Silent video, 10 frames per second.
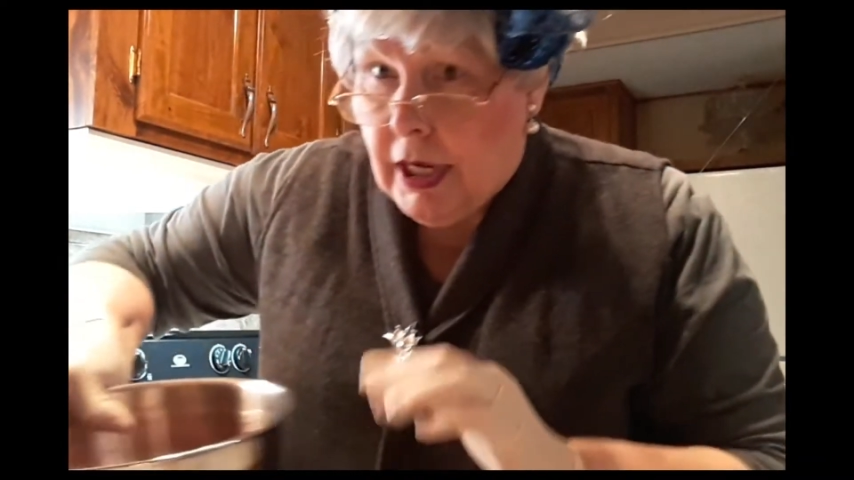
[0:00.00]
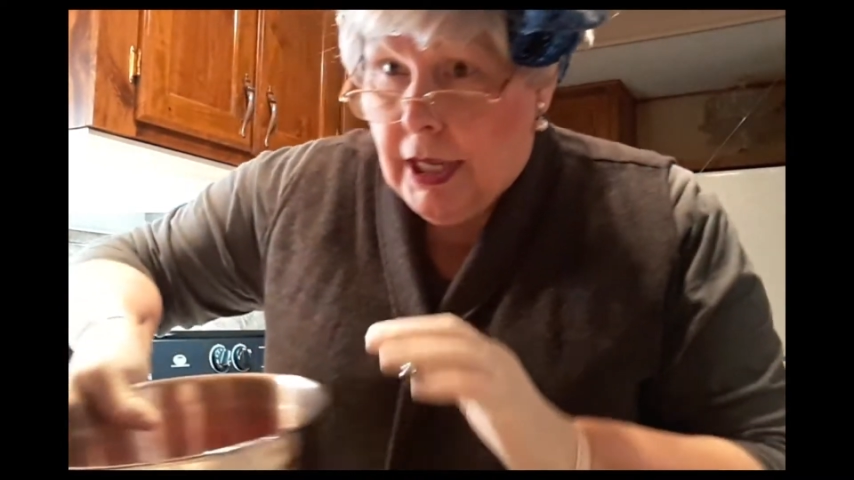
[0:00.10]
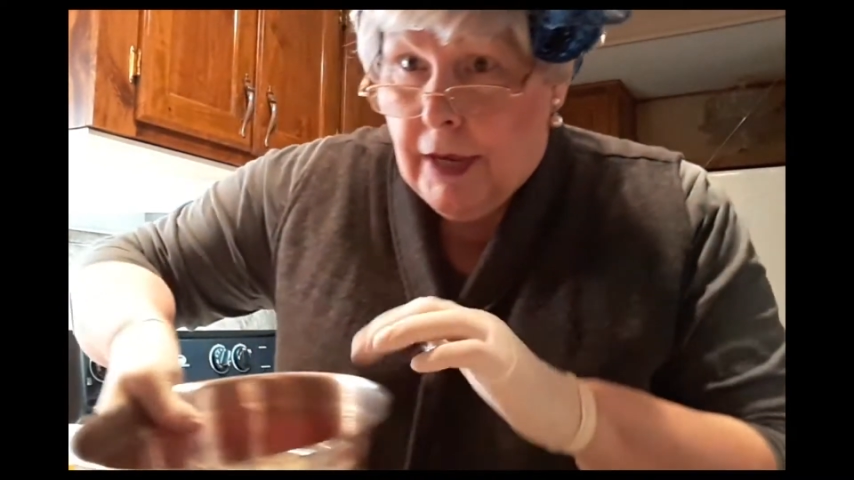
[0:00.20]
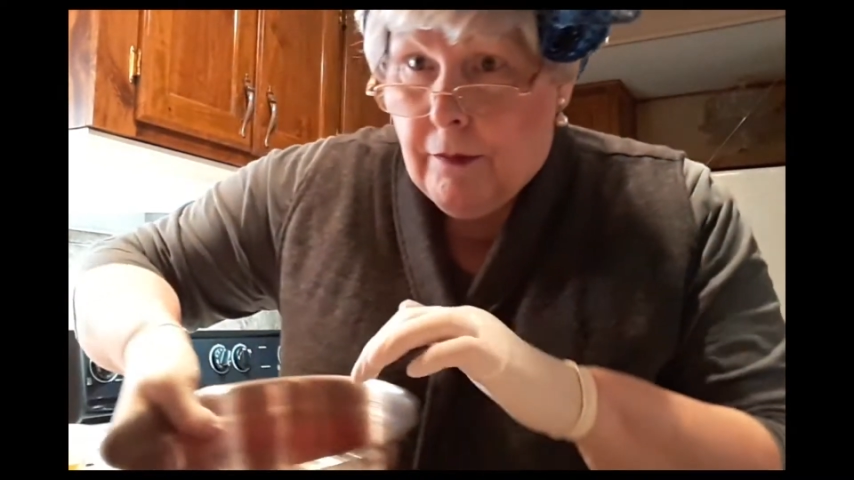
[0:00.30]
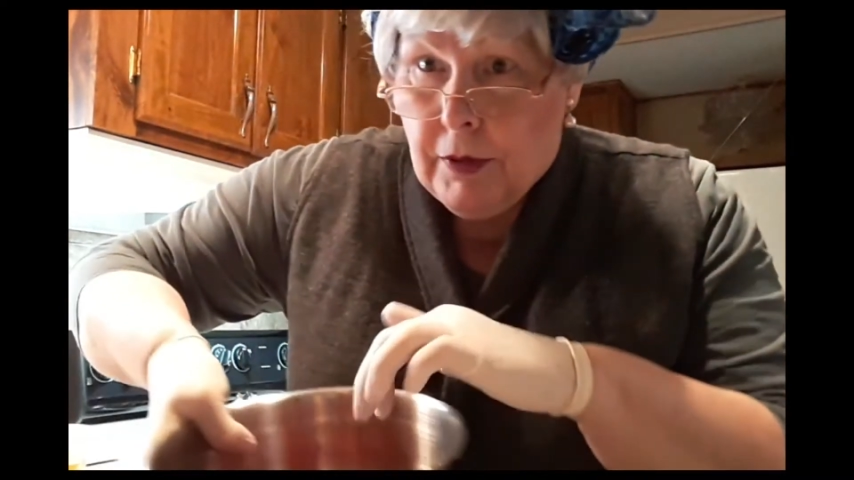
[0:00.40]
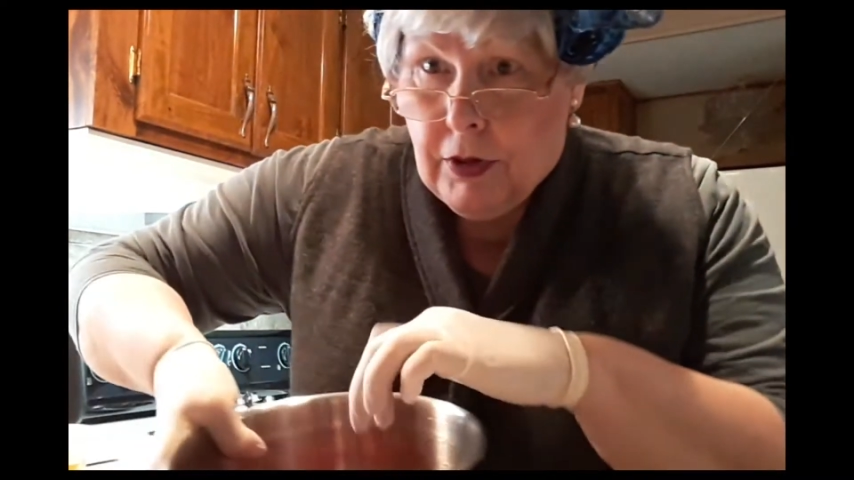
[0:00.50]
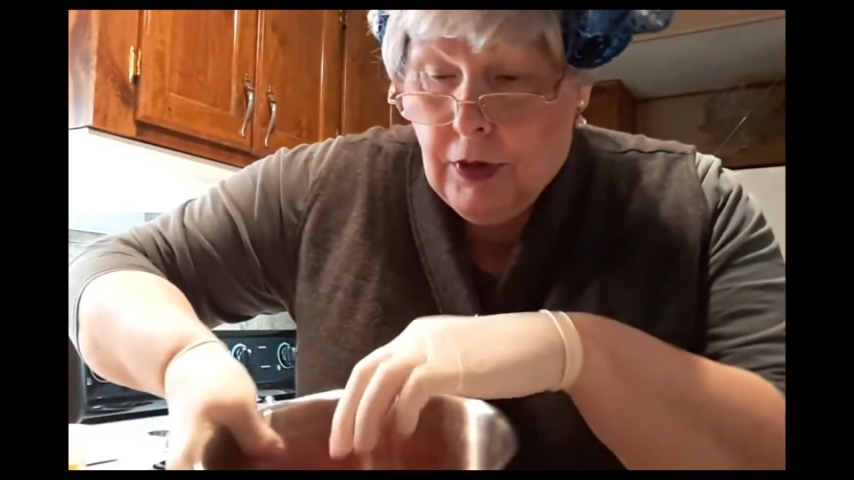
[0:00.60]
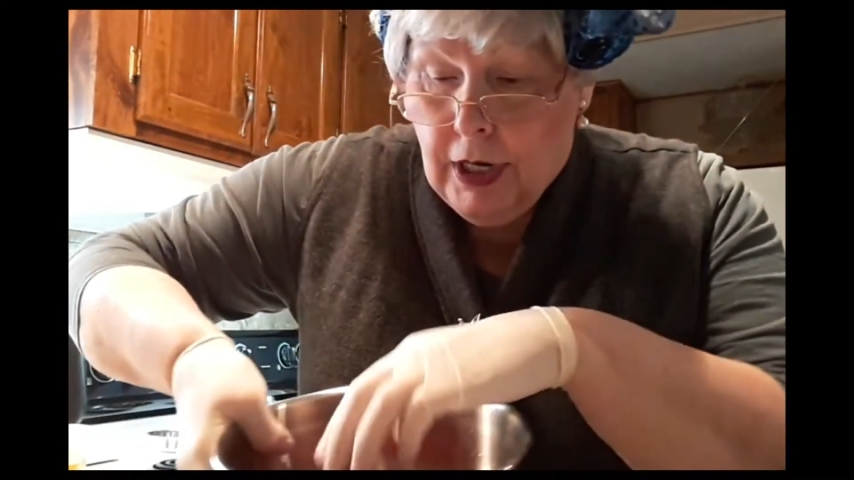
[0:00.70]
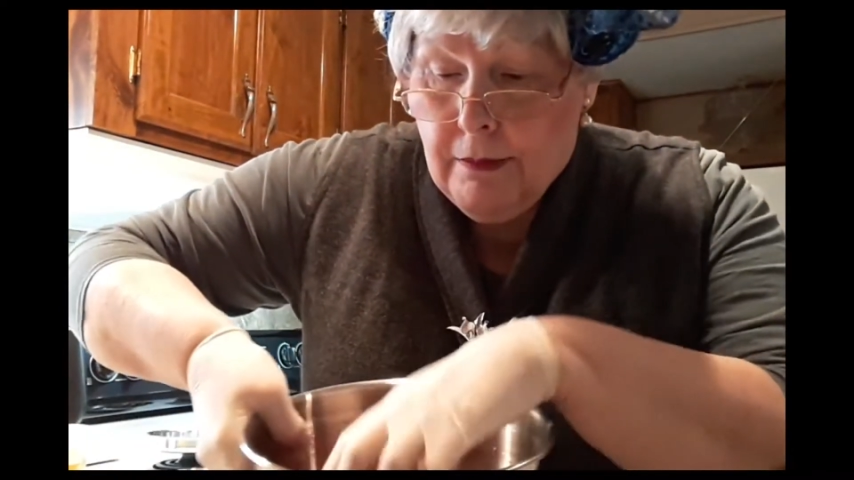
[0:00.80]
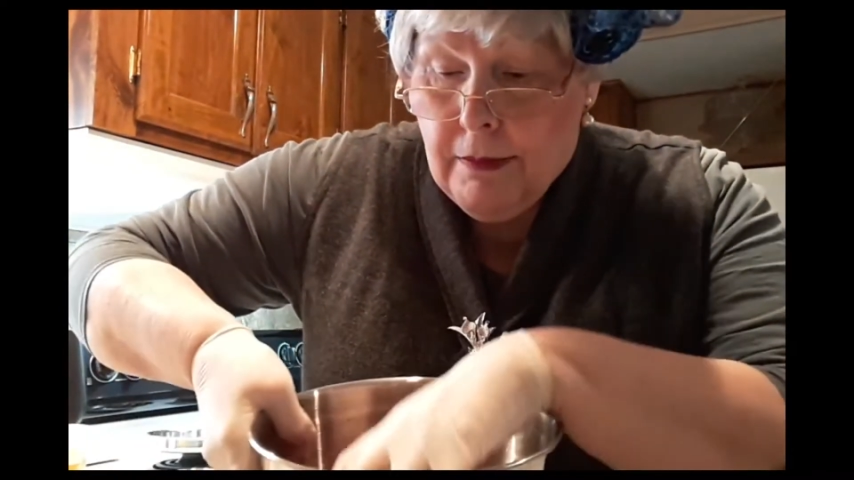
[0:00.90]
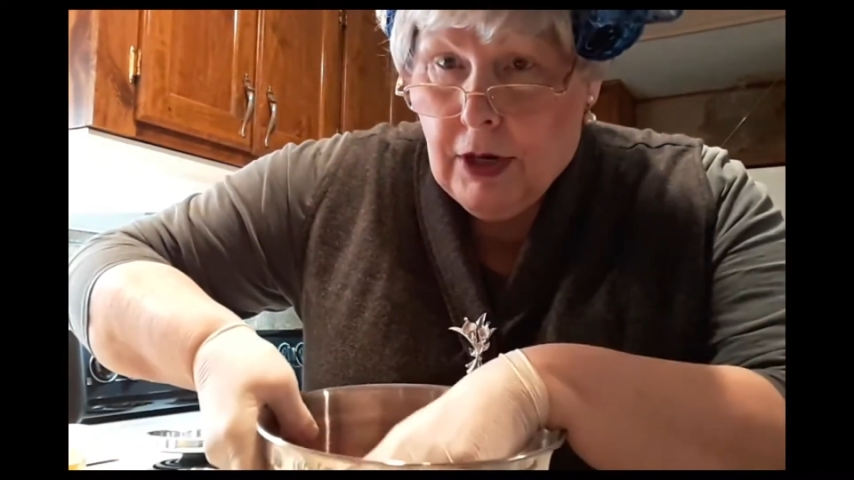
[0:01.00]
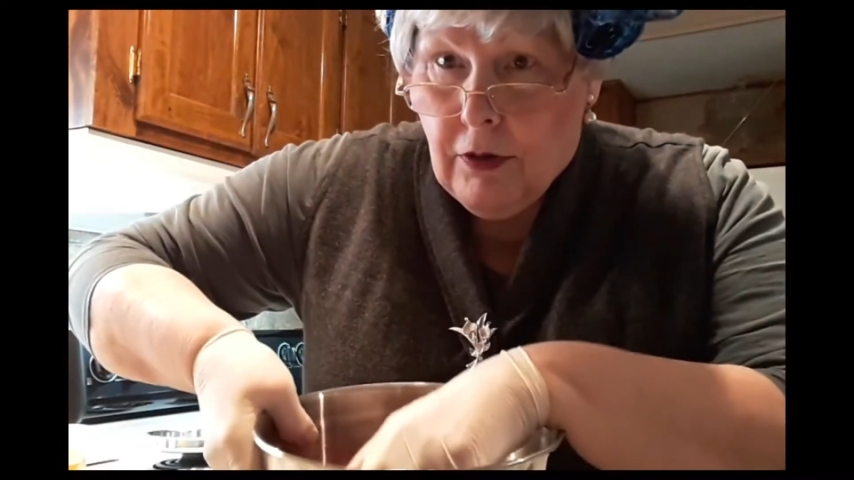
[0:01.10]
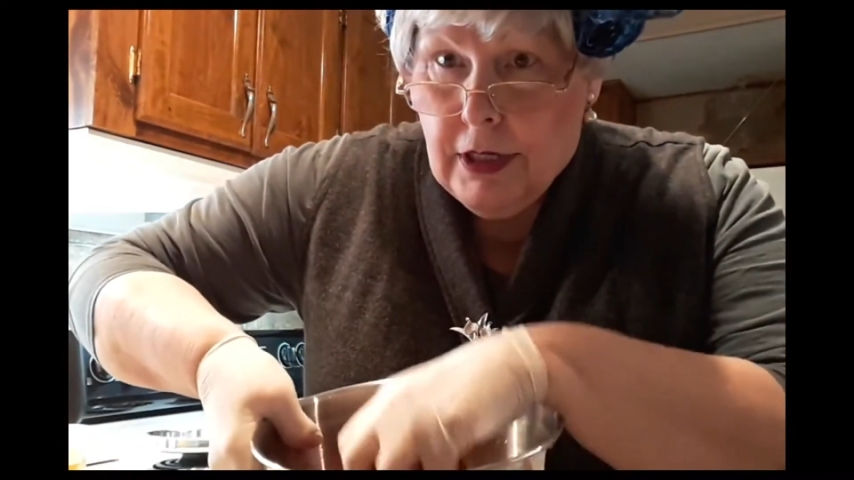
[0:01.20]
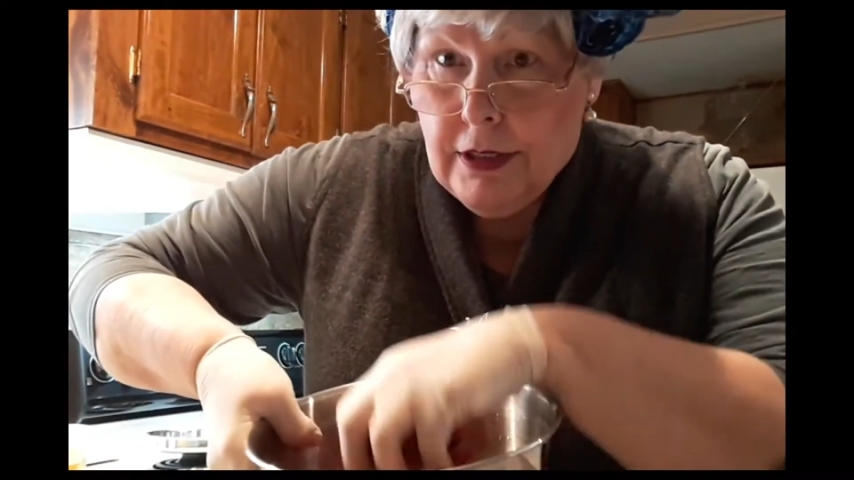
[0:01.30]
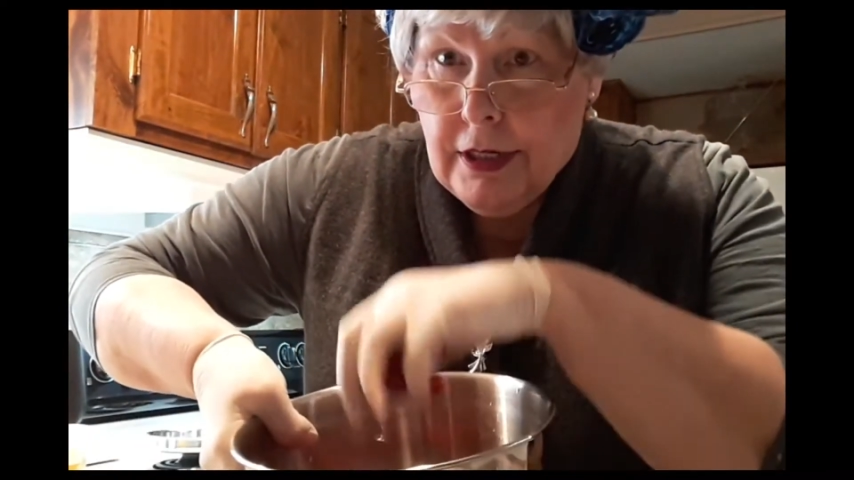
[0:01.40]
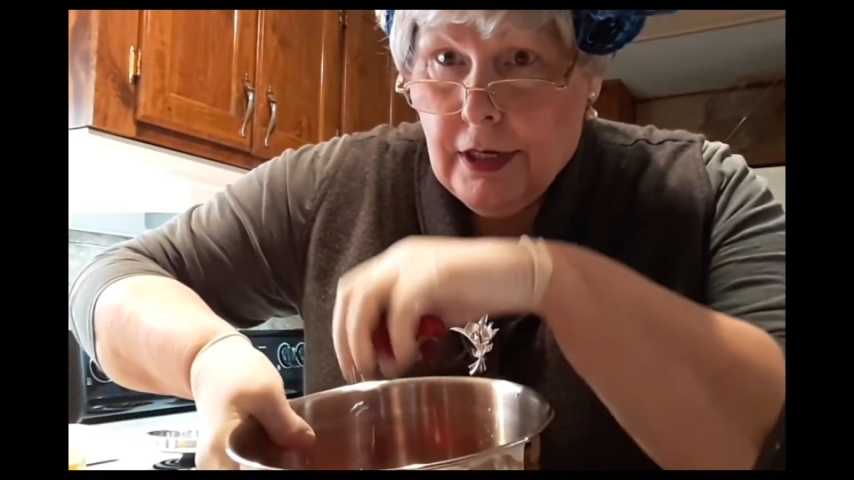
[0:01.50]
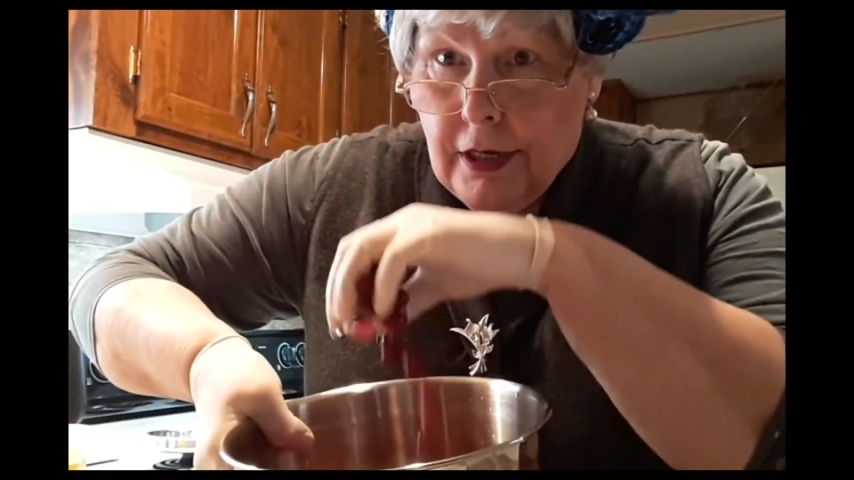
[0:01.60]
I have my cranberries.